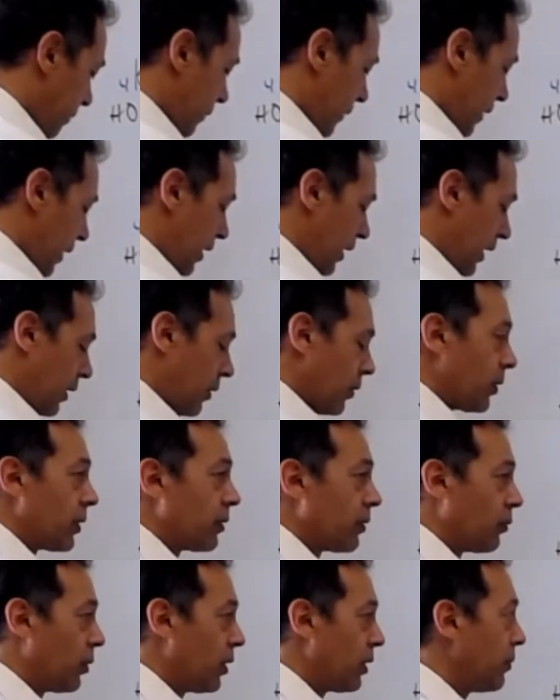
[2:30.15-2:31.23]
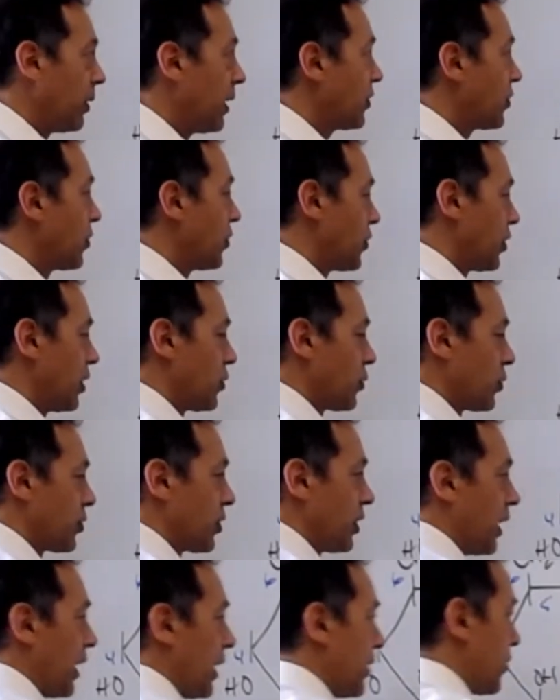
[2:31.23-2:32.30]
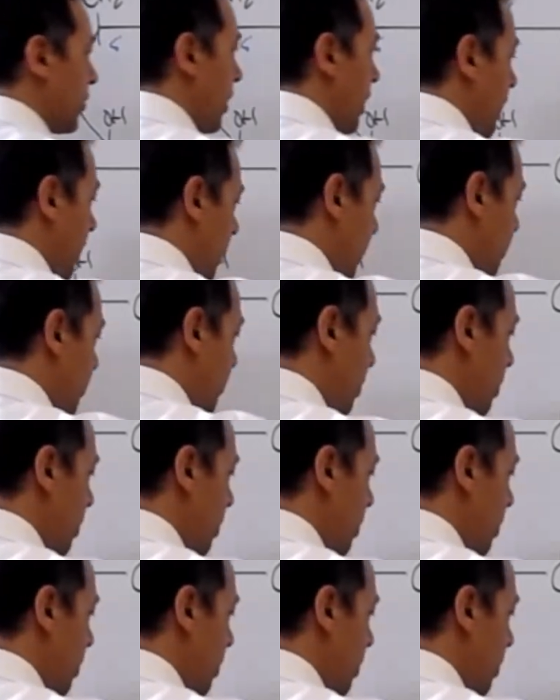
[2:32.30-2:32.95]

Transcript: Now, what makes this interesting is this